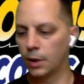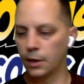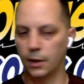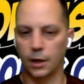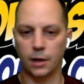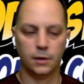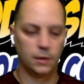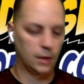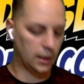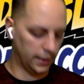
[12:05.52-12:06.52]
But all
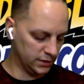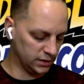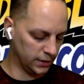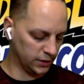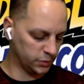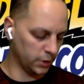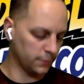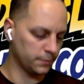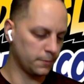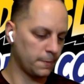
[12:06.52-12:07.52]
right, here's the next
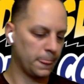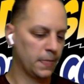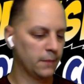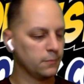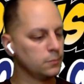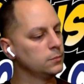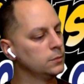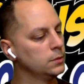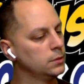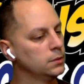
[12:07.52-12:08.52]
book.
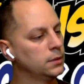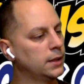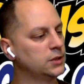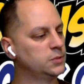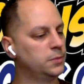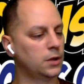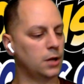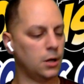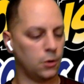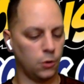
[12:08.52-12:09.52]
Next
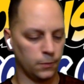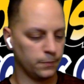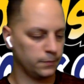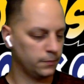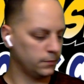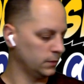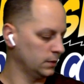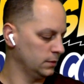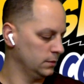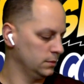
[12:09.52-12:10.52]
book. Oh, cool.
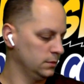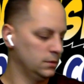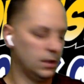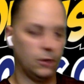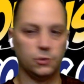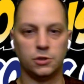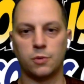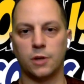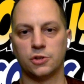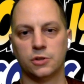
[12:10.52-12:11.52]
I was
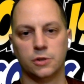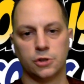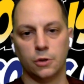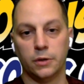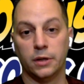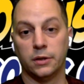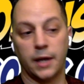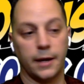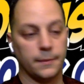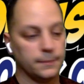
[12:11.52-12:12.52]
just watching this show the other
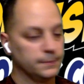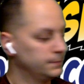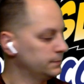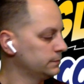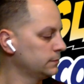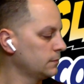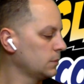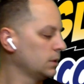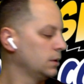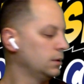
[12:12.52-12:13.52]
day.
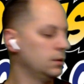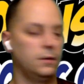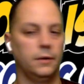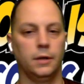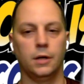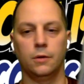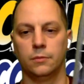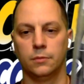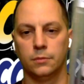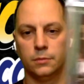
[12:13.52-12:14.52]
There you
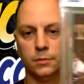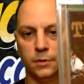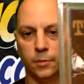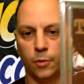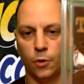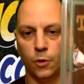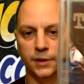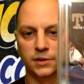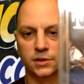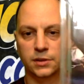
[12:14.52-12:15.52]
go. The
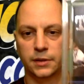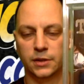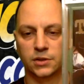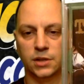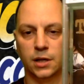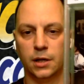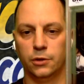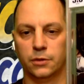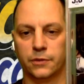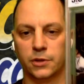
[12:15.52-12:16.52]
Boys. Here's a
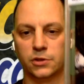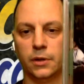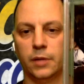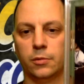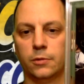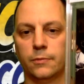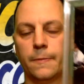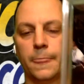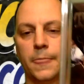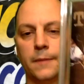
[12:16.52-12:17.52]
Universal label.
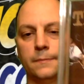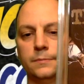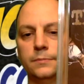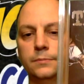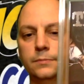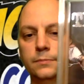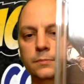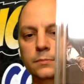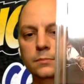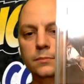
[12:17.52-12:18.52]

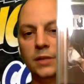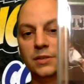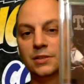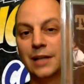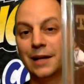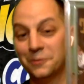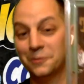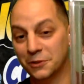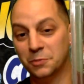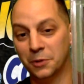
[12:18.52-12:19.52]
This is not the
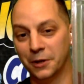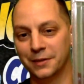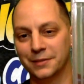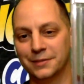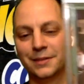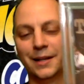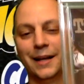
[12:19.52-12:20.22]
first print.